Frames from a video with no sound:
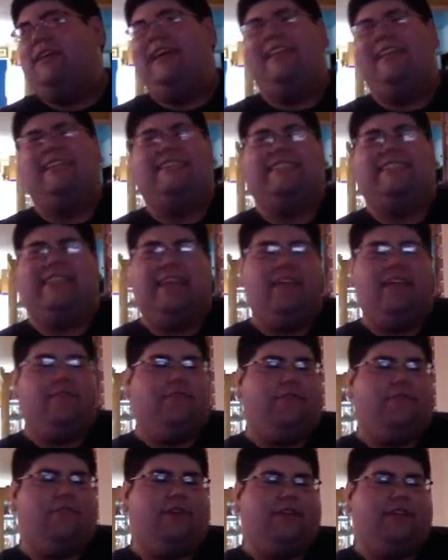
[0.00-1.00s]
I didn't stay
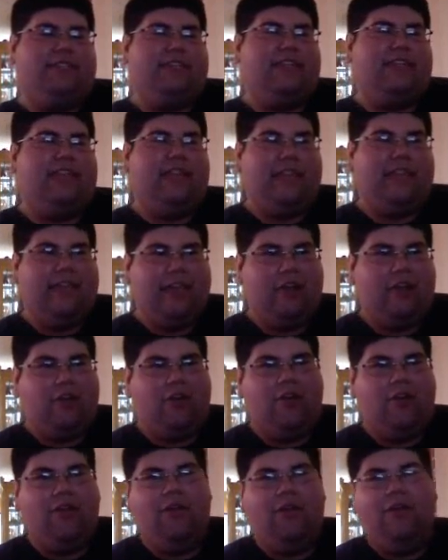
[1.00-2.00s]
for it because I didn't
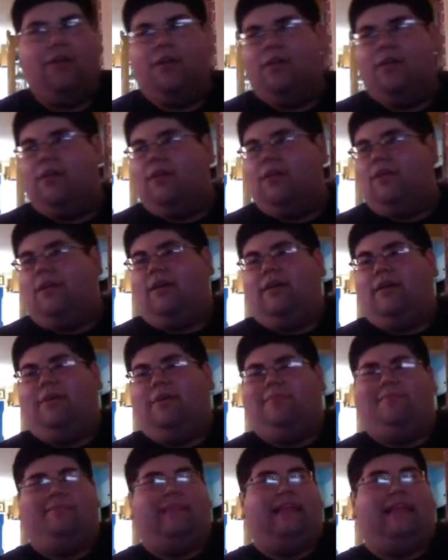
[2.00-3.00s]
care. I
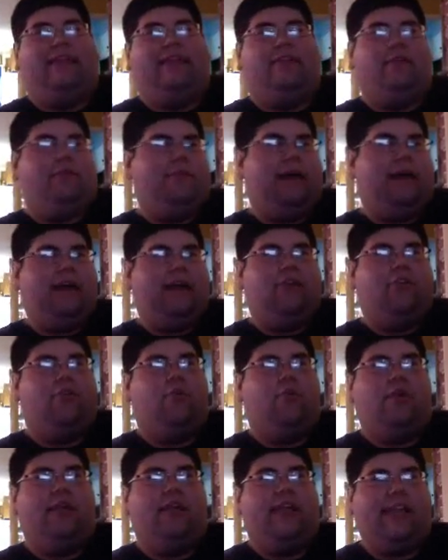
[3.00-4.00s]
don't know. I don't know
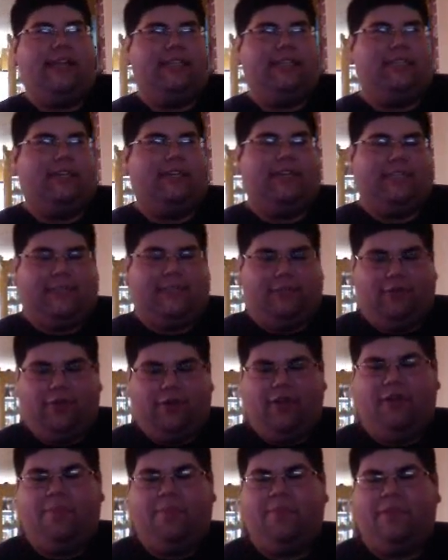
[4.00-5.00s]
what it is. You guys can look
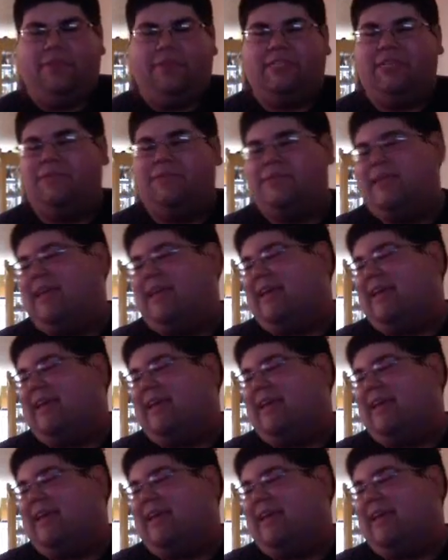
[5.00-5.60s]
it up for yourselves.